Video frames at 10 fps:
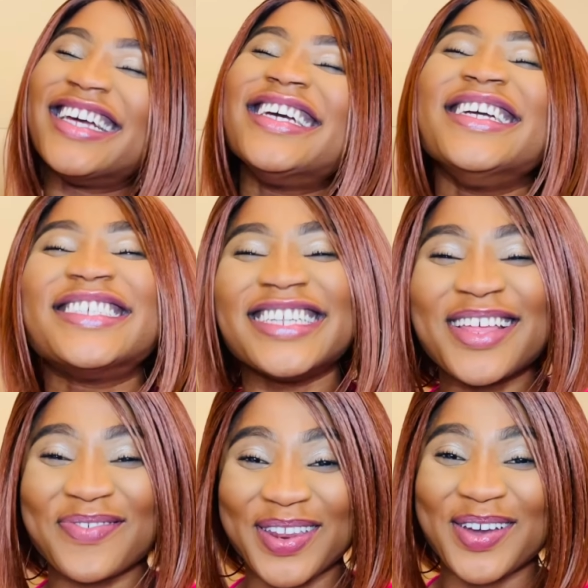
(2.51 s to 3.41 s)
In
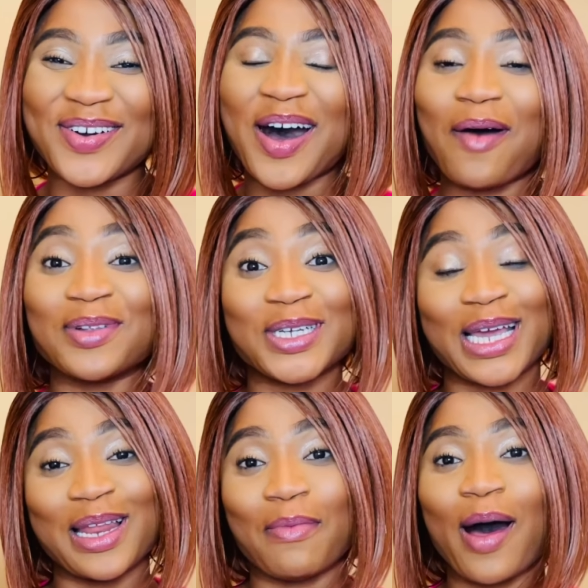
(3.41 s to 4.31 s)
today's video I'll be
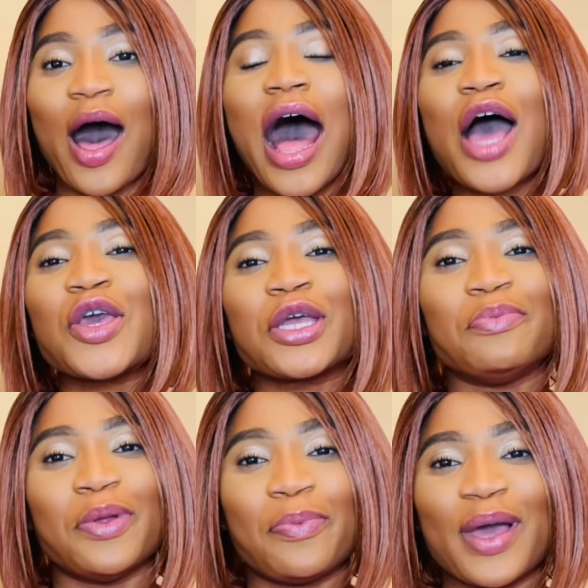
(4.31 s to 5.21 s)
talking about how you can
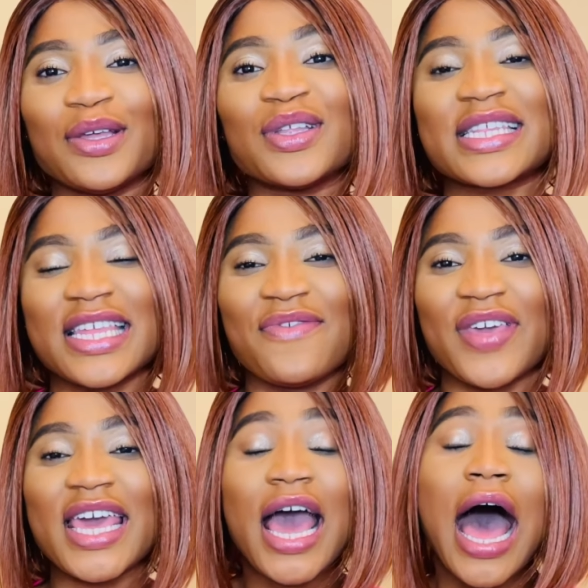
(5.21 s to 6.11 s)
prepare your
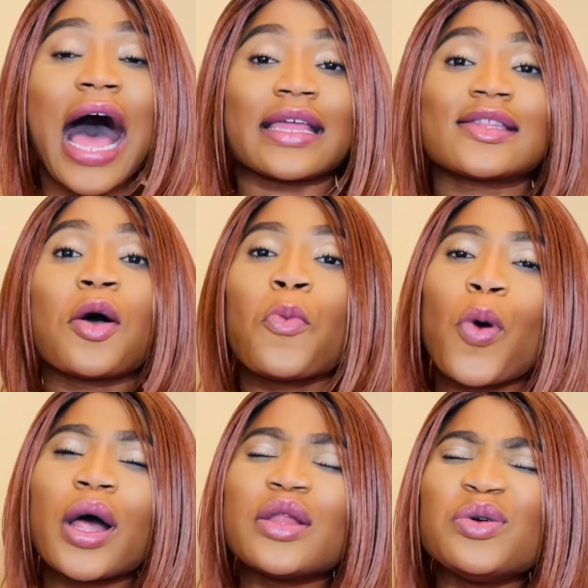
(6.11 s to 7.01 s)
CV as
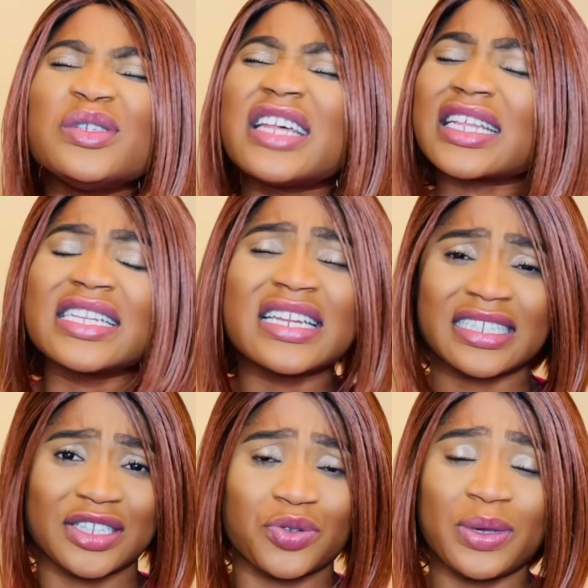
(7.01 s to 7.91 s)
someone who doesn't
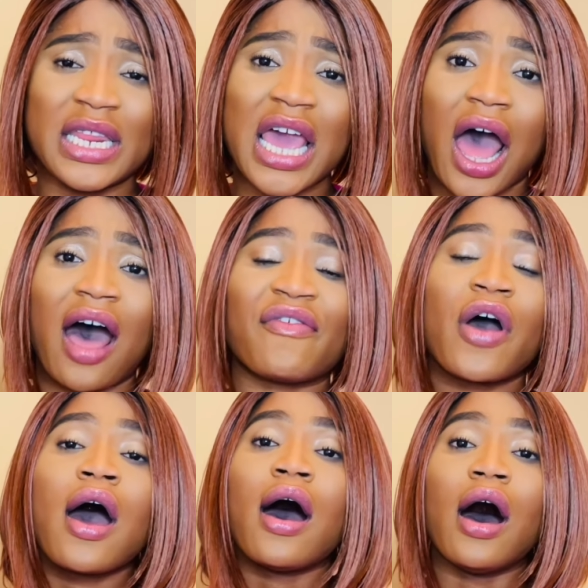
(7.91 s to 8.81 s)
necessarily have
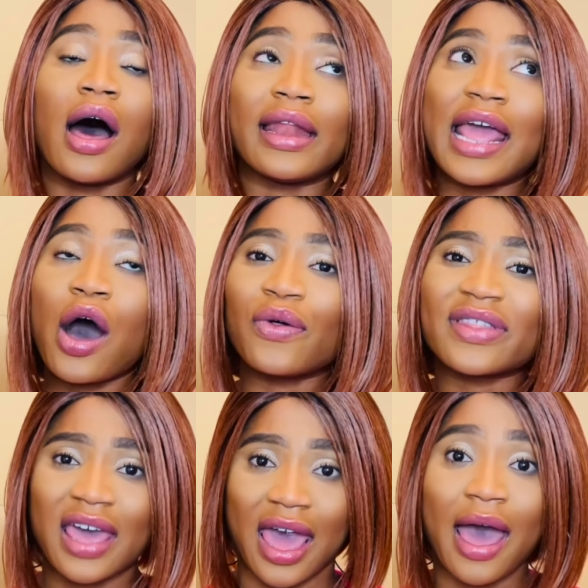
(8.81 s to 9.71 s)
an
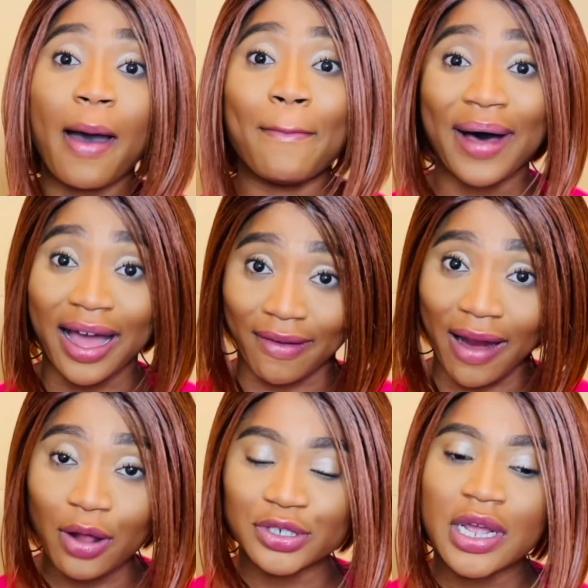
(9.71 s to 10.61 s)
healthcare
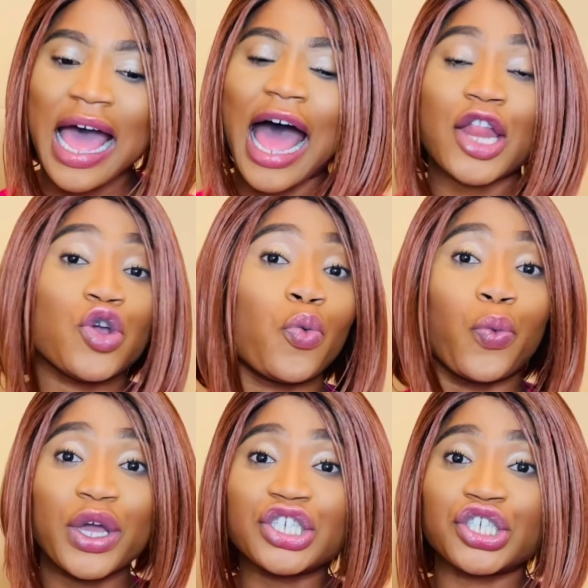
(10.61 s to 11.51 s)
background and you
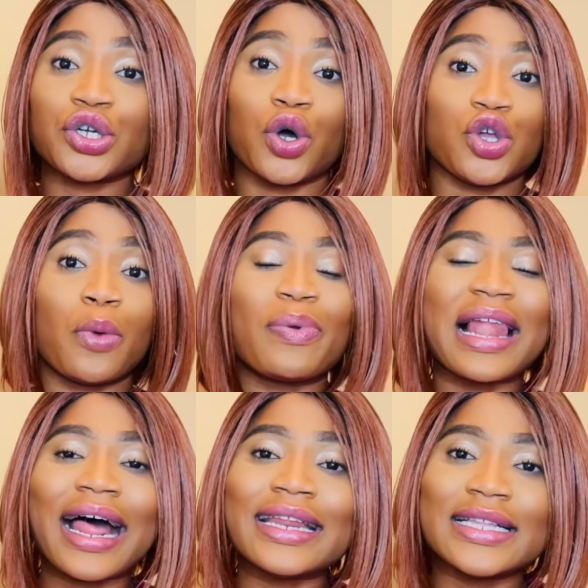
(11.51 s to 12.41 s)
wish or you're
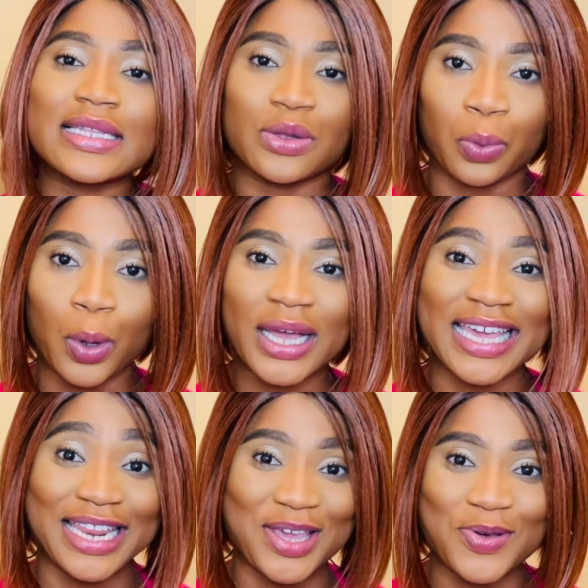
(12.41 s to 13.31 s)
planning to work
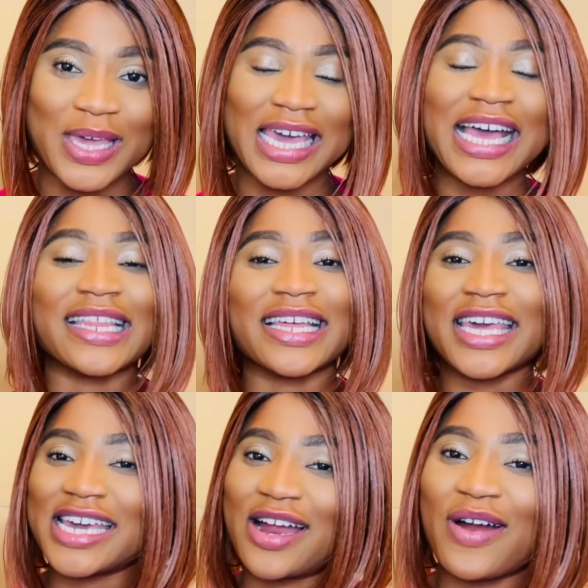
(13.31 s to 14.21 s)
in the UK as a
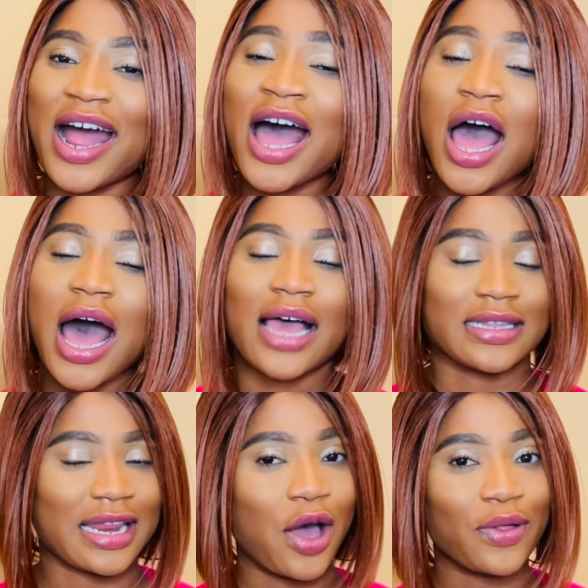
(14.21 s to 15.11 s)
carer, as
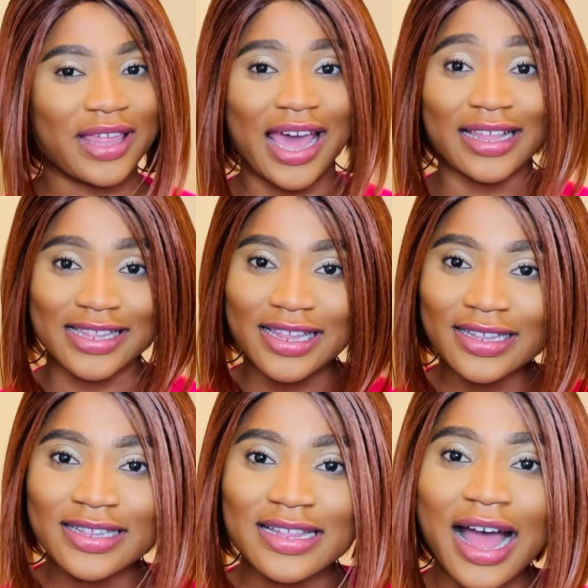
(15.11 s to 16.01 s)
an healthcare
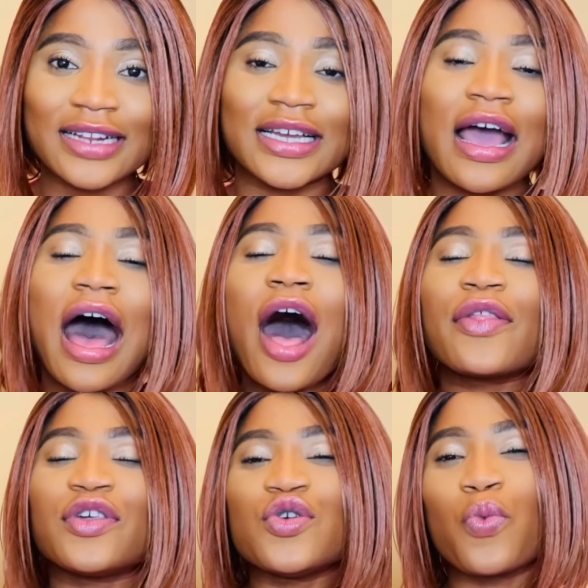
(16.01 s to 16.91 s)
assistant. How
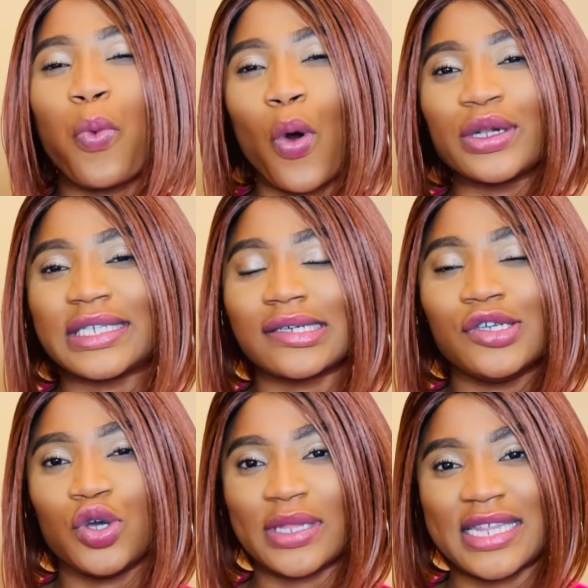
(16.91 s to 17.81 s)
do you want
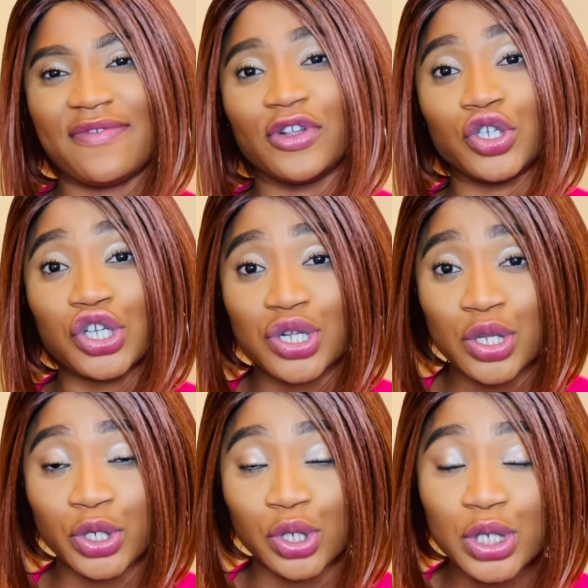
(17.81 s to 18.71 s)
your CV
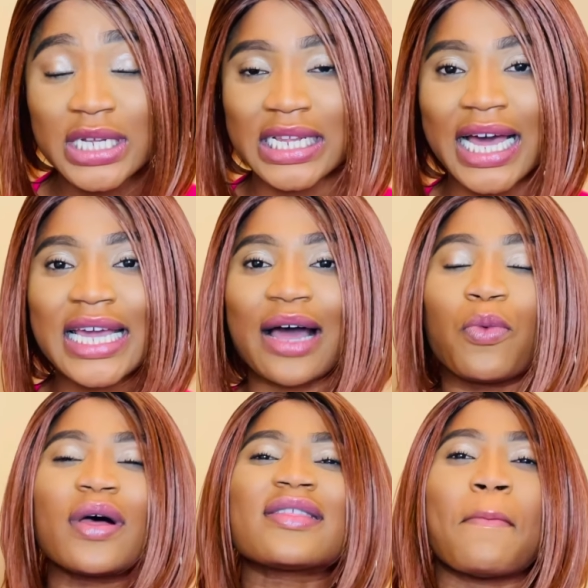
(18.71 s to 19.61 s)
to look like, and
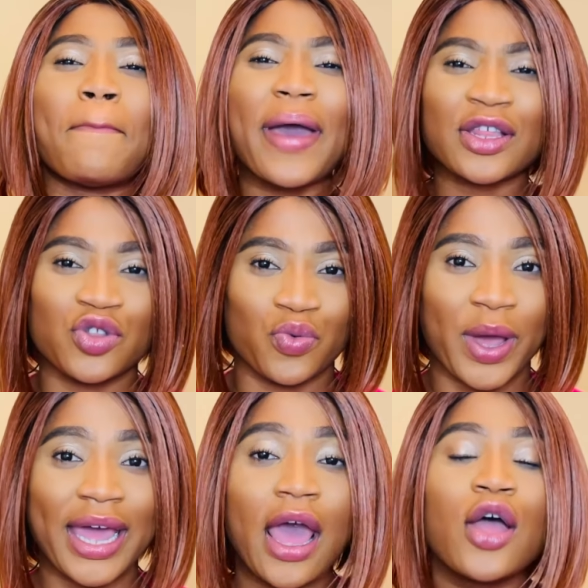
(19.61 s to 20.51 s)
what's the best
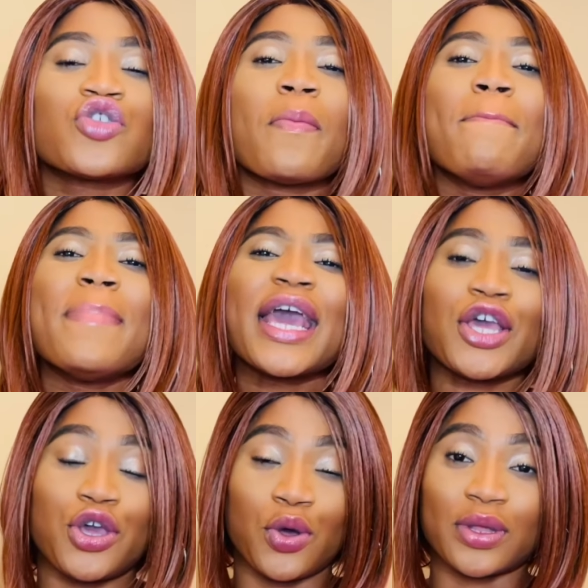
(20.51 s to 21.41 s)
way to
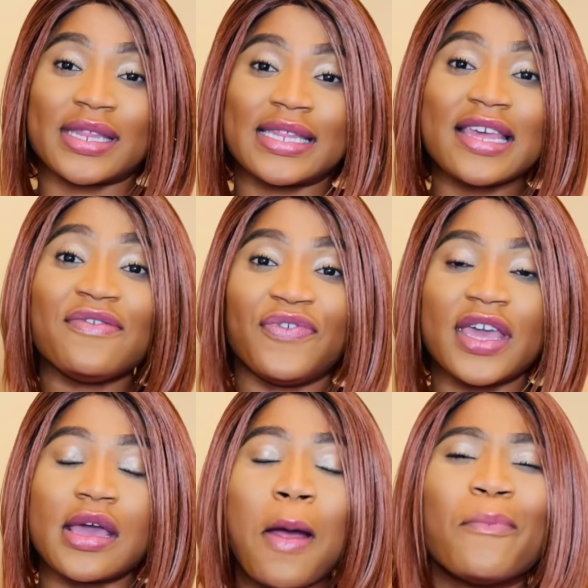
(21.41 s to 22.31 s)
make your
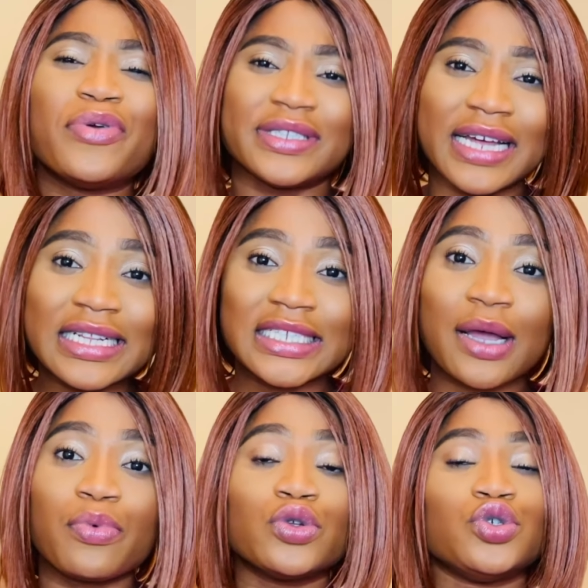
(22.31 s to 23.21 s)
CV
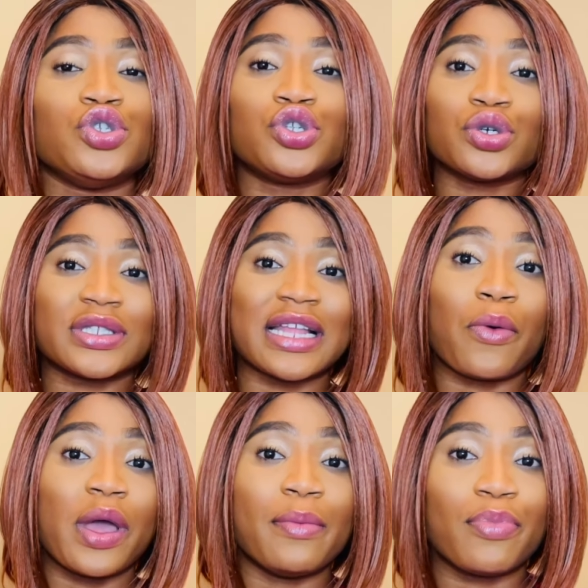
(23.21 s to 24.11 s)
presentable to those that
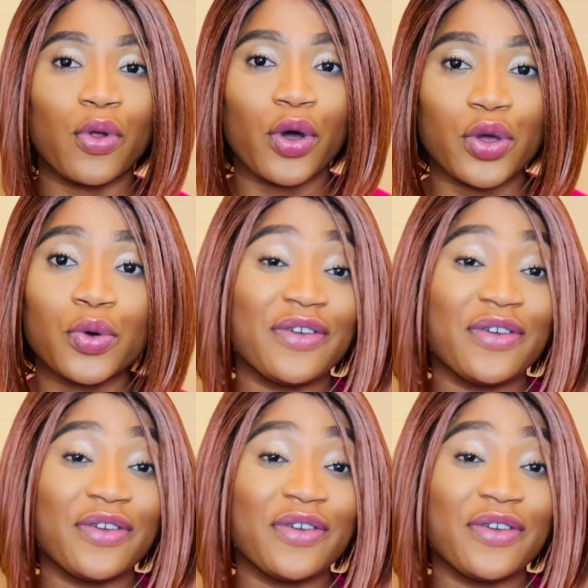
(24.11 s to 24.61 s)
will employ you?